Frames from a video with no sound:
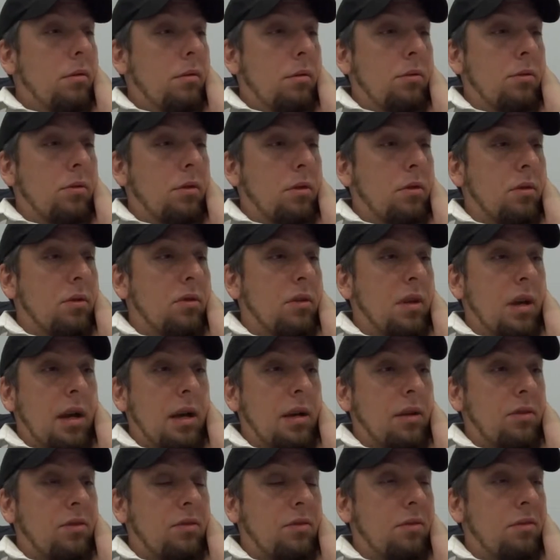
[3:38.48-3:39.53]
So this
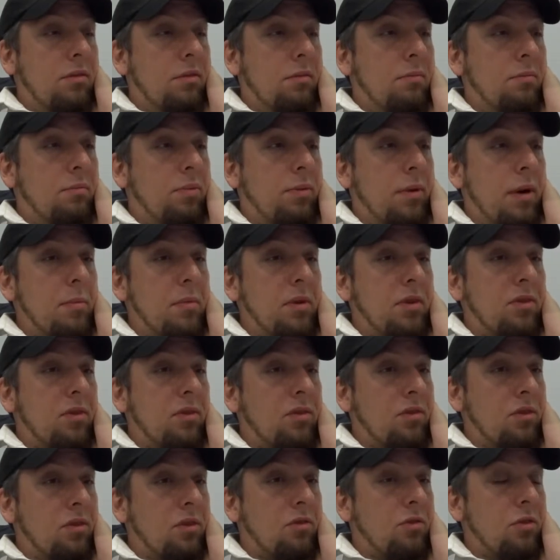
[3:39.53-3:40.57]
guy's premise
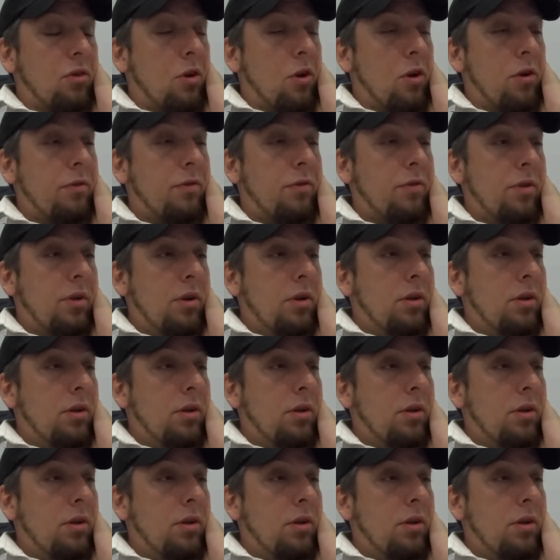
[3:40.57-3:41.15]
is just off.